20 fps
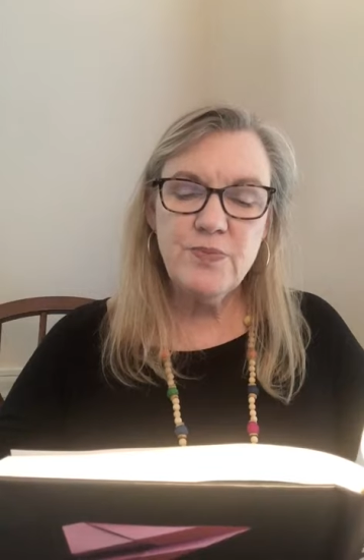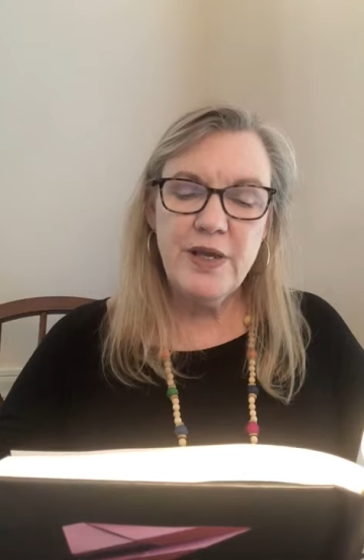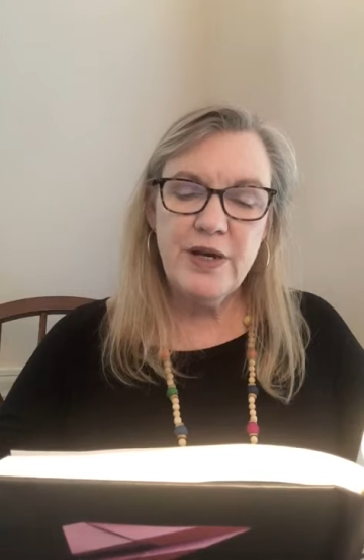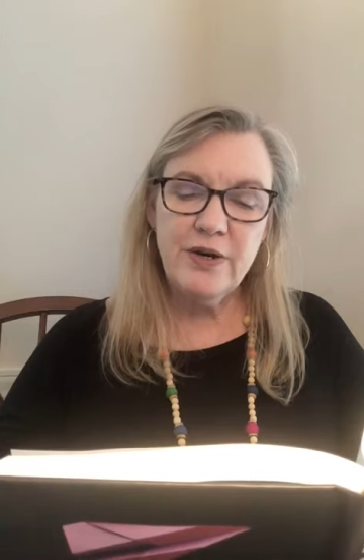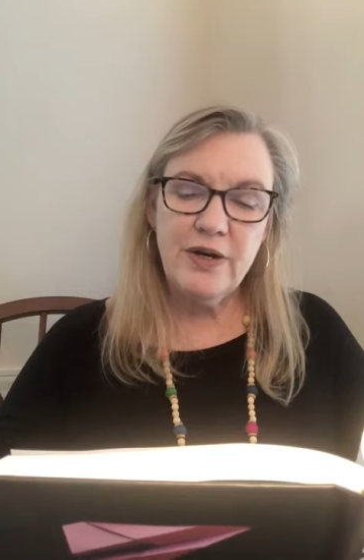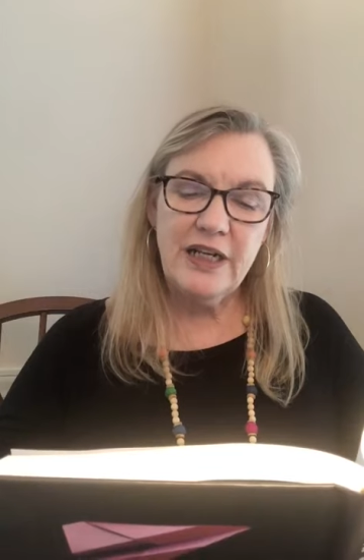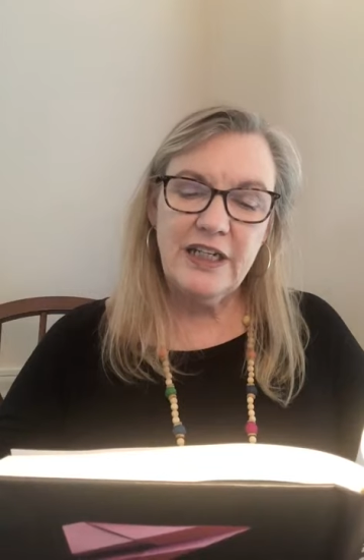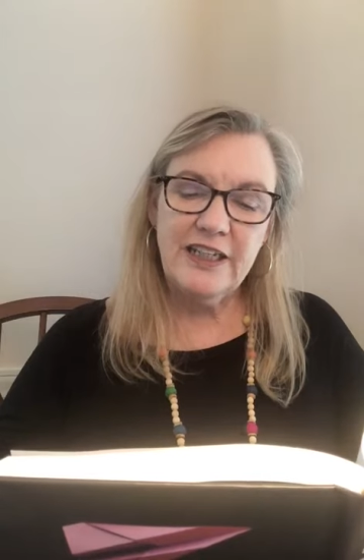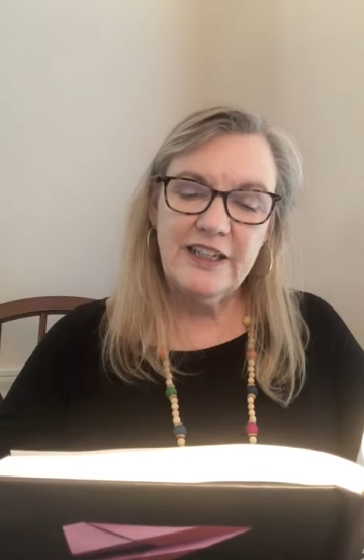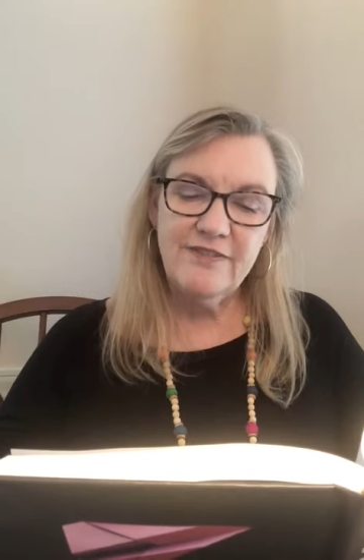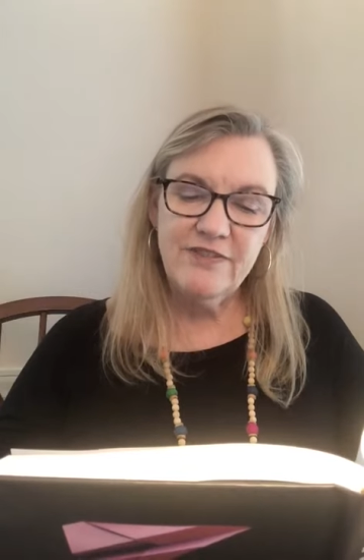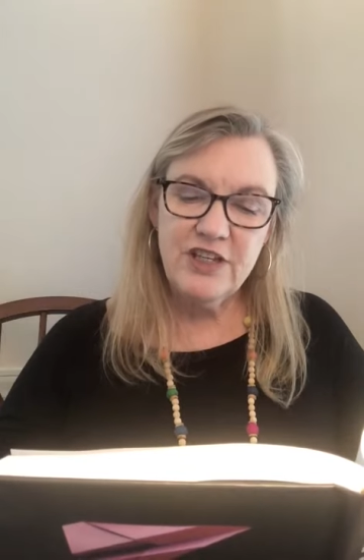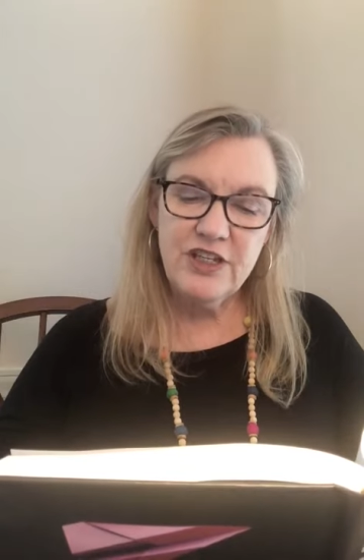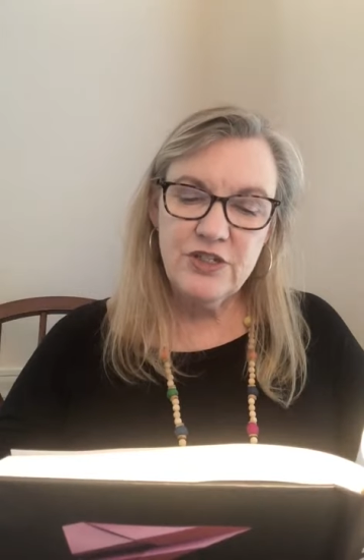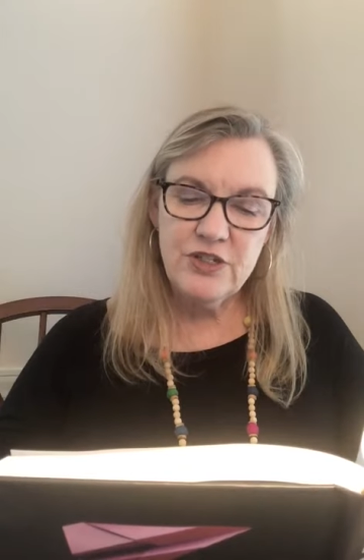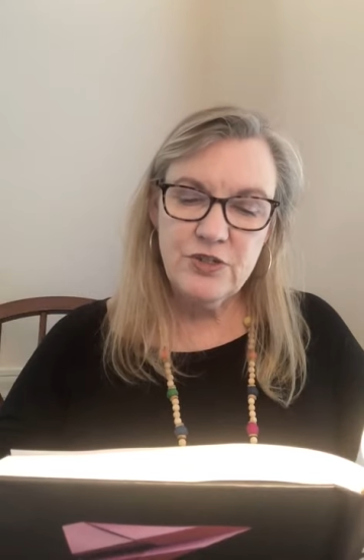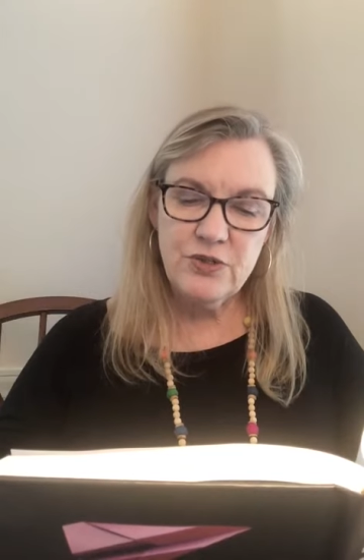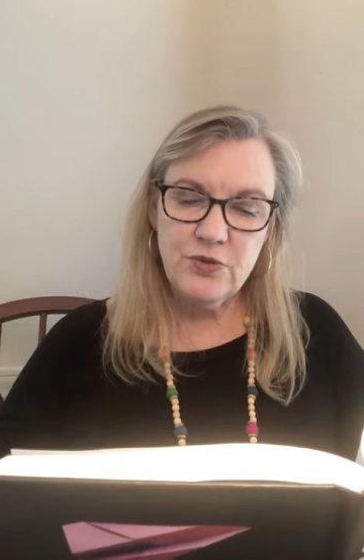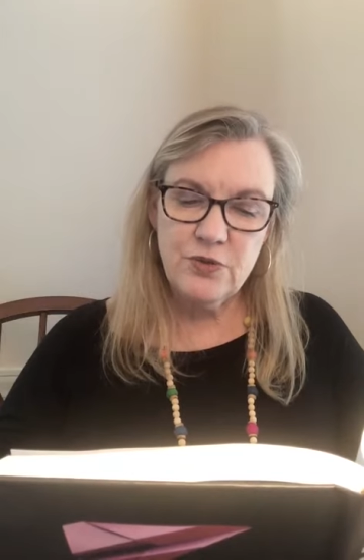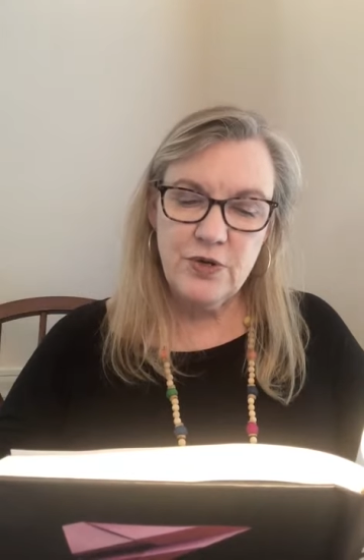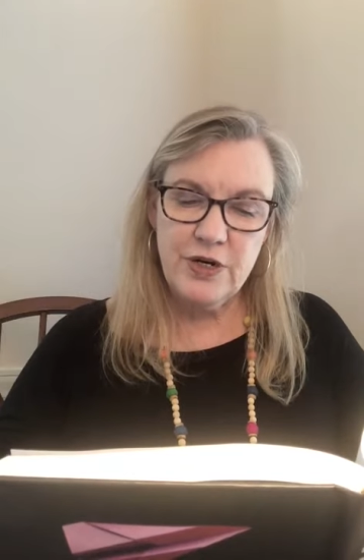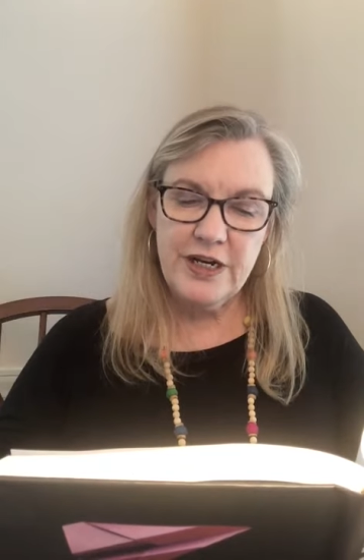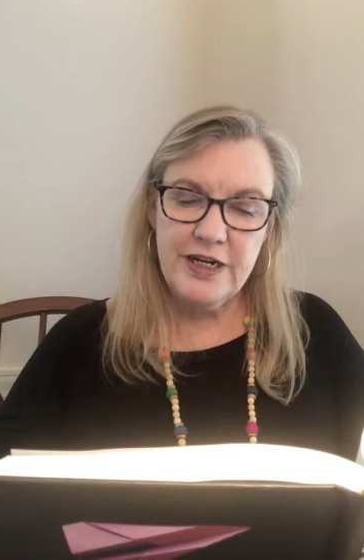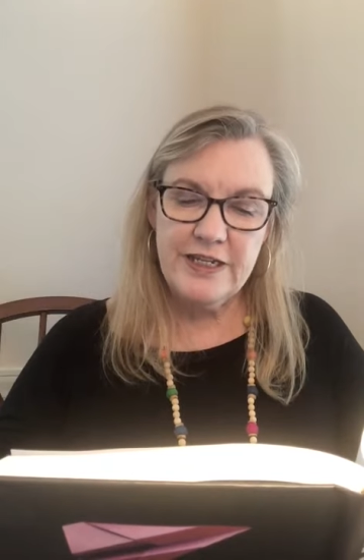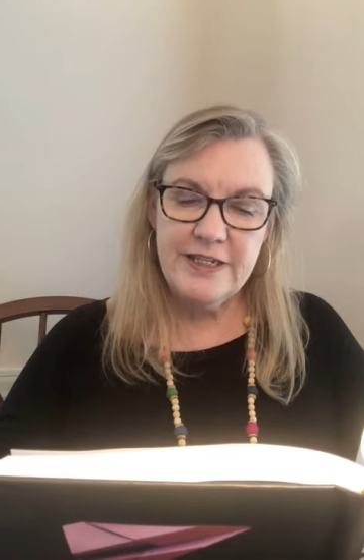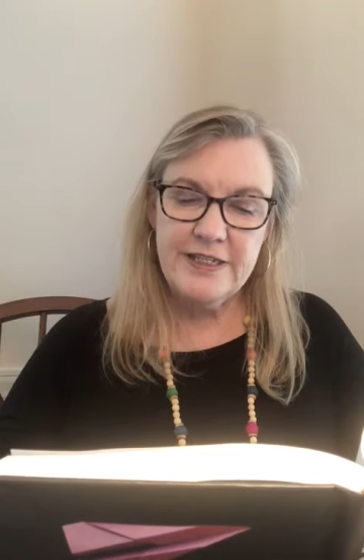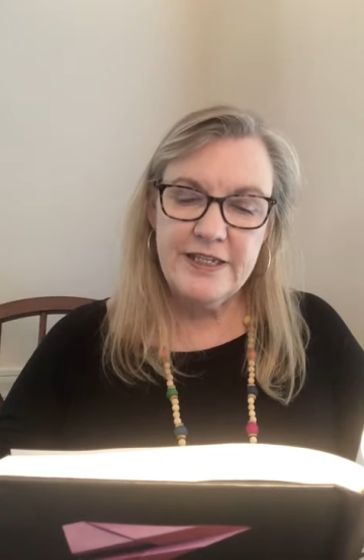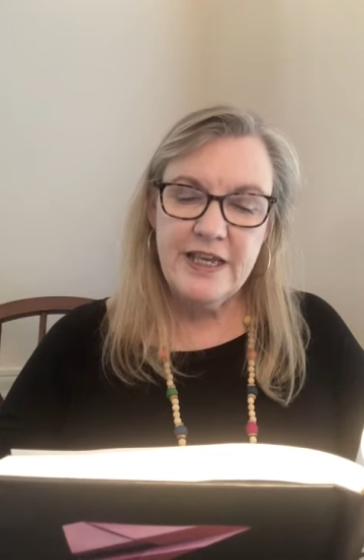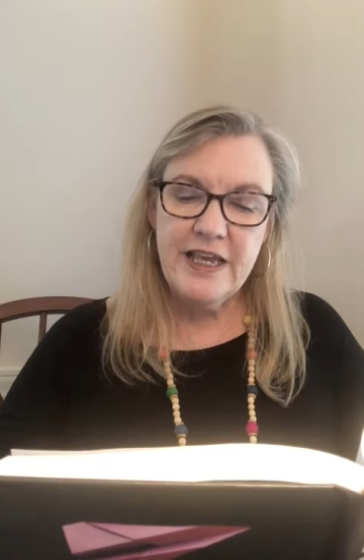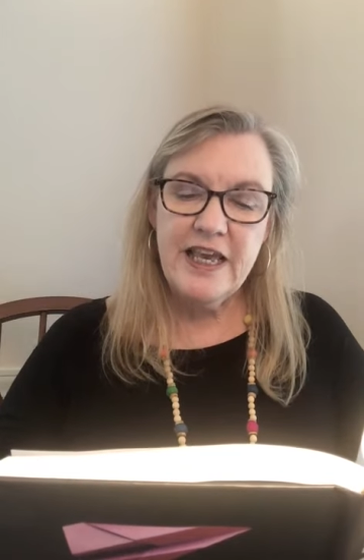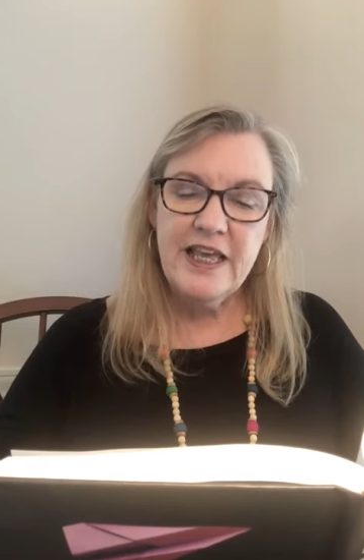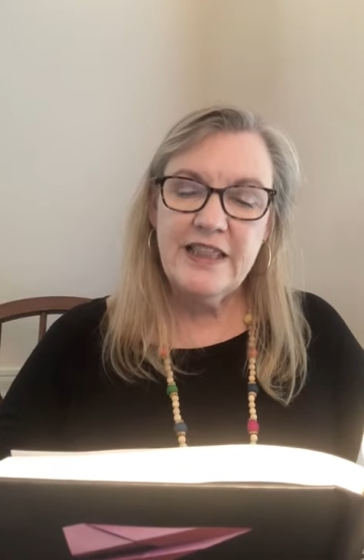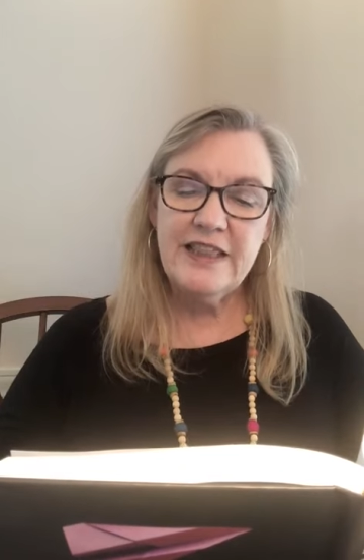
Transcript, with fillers: better at living stories